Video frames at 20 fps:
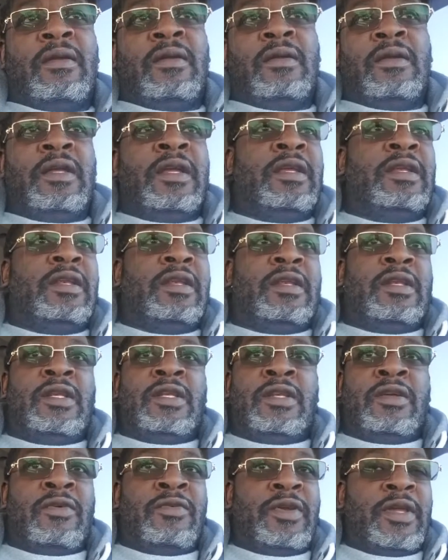
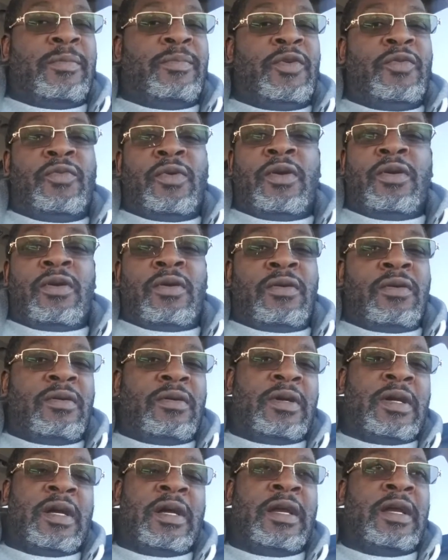And don't get me wrong,
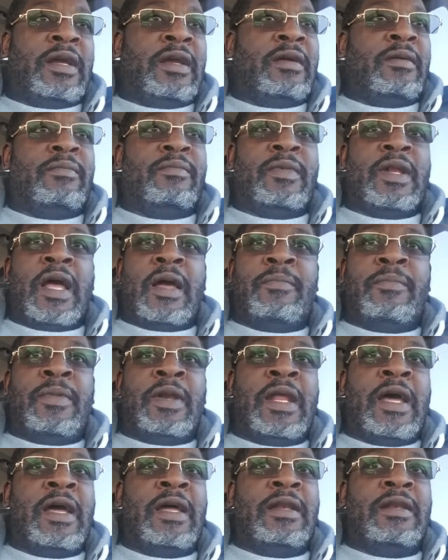I'm
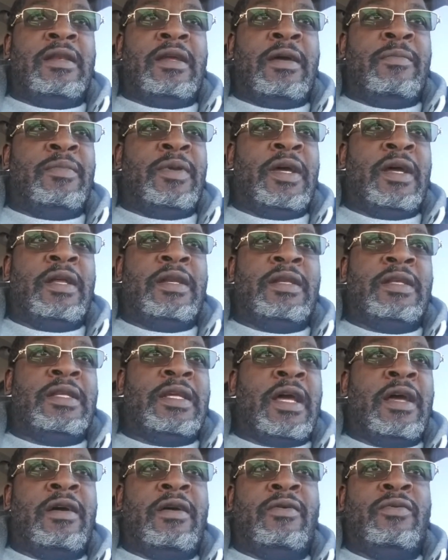not
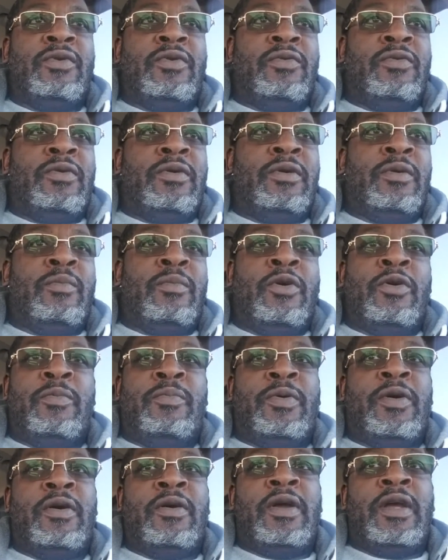down on
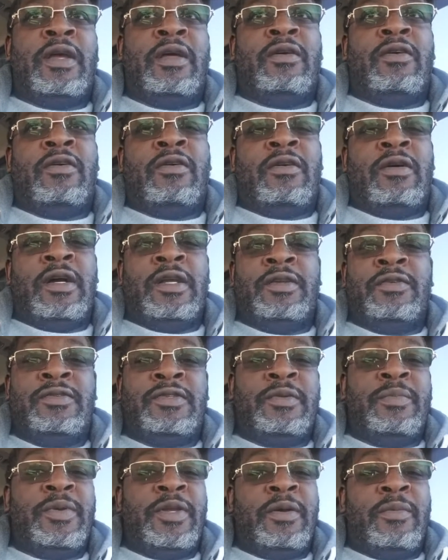Mopar at all. I used
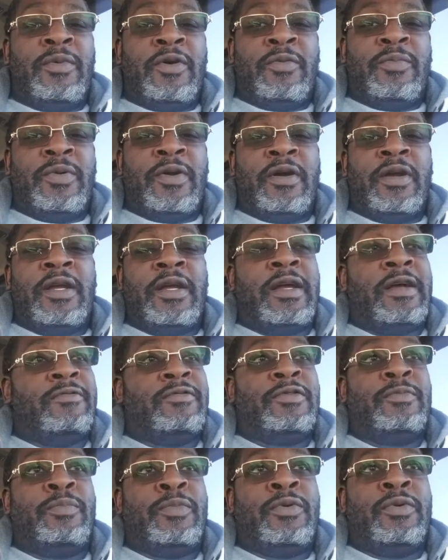to be a Mopar guy. I
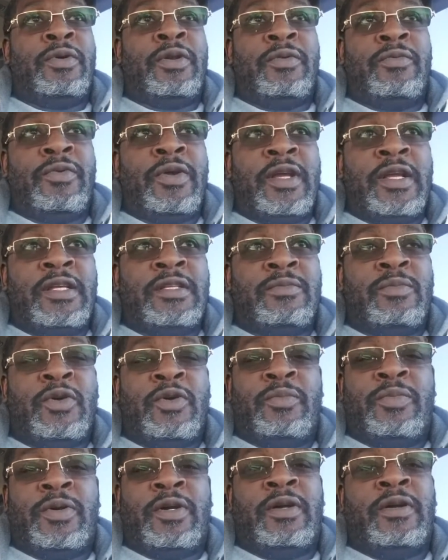was born and raised
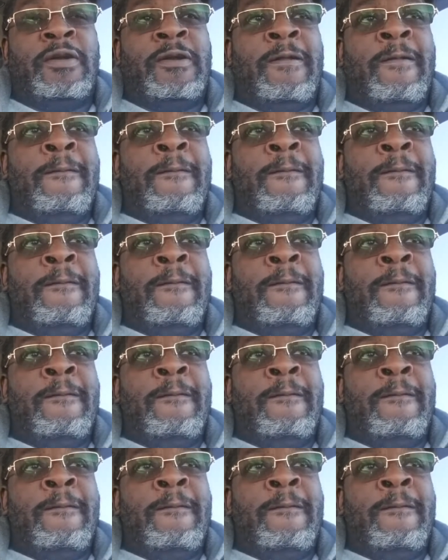Mopar.